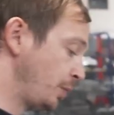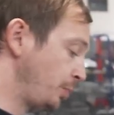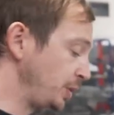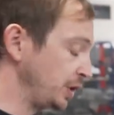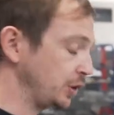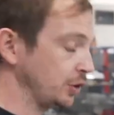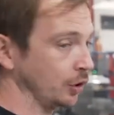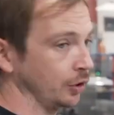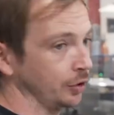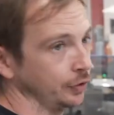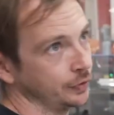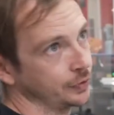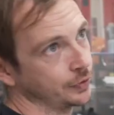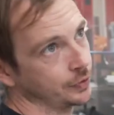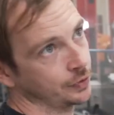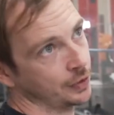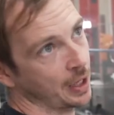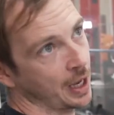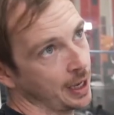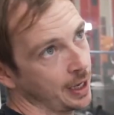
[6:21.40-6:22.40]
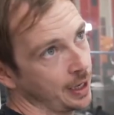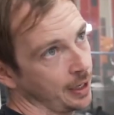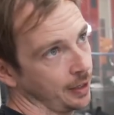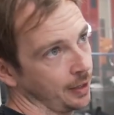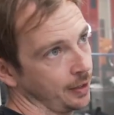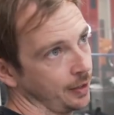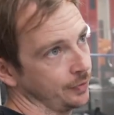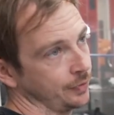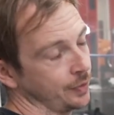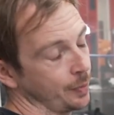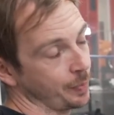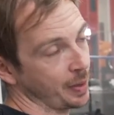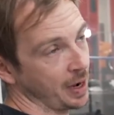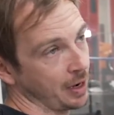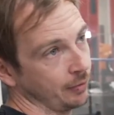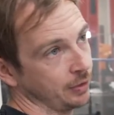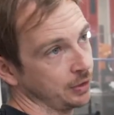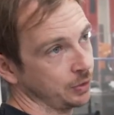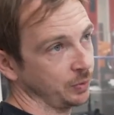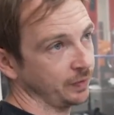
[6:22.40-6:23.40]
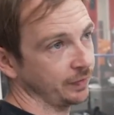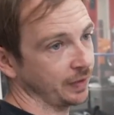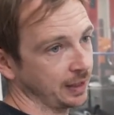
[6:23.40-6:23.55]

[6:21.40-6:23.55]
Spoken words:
because the bearings we've